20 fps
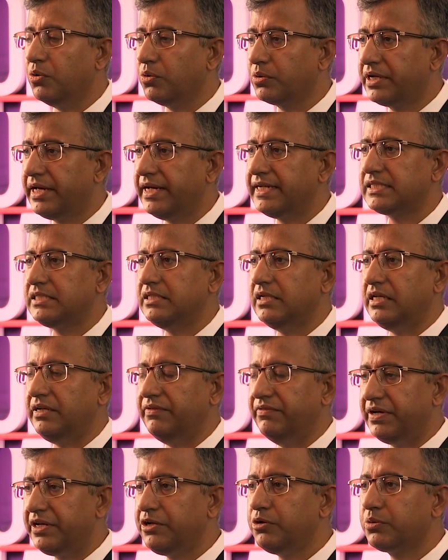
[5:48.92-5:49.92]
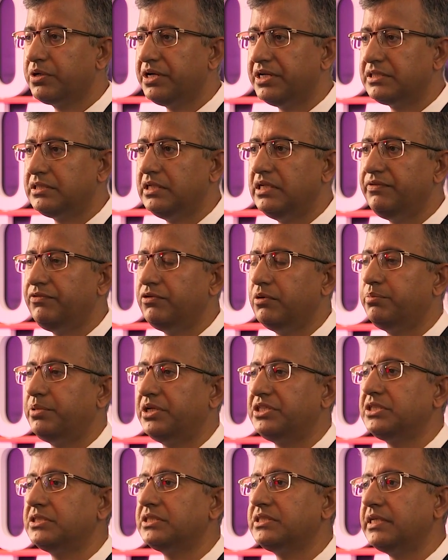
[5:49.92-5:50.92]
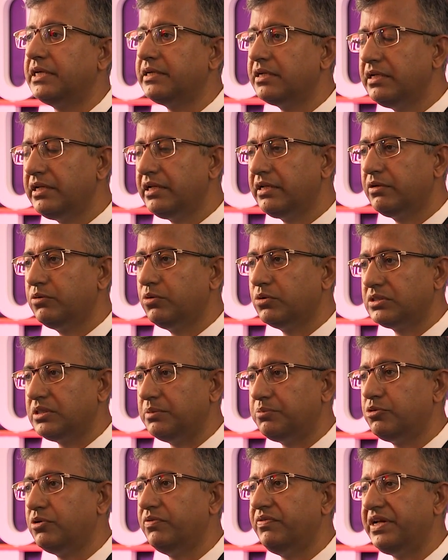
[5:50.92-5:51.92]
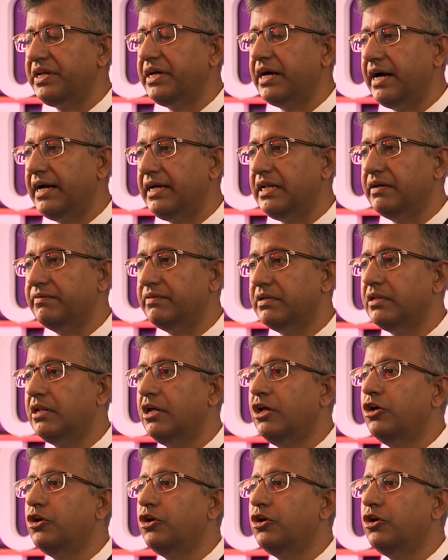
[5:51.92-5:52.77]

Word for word: Occasionally, very occasionally, if your pressure suddenly goes up to a very high level,